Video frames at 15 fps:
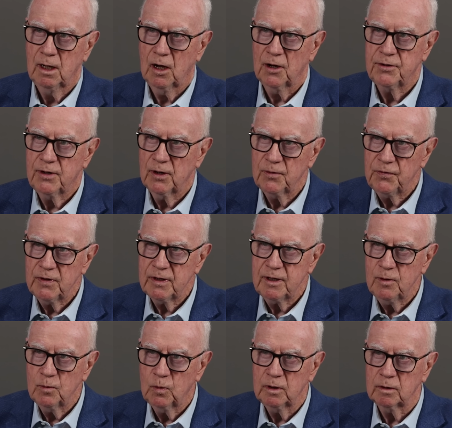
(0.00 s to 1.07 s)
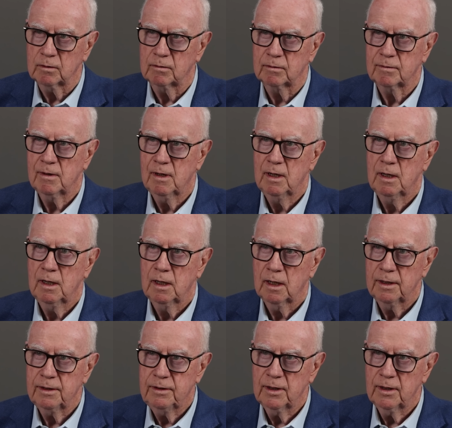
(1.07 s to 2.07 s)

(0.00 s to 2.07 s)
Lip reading: I don't think he will. I